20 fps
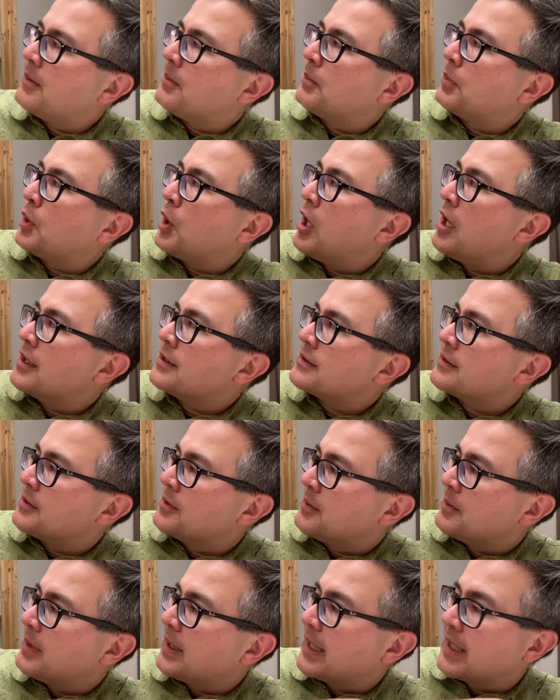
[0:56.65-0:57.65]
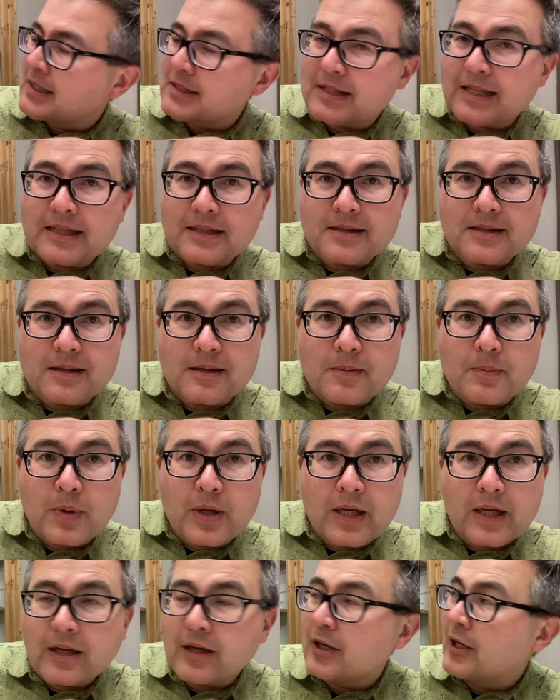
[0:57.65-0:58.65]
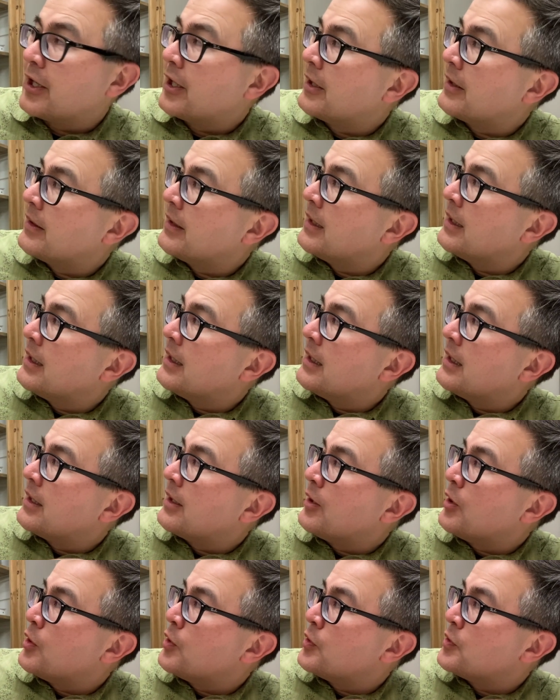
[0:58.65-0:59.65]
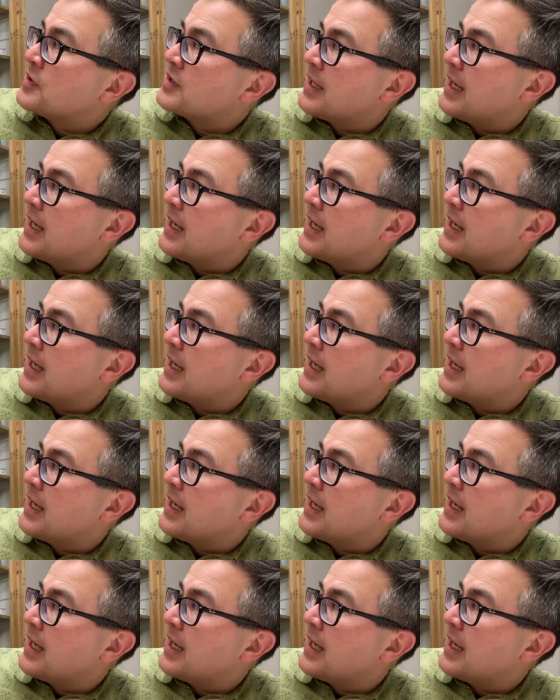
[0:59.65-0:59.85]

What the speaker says: Blossom, I guess that's the bunny here, knows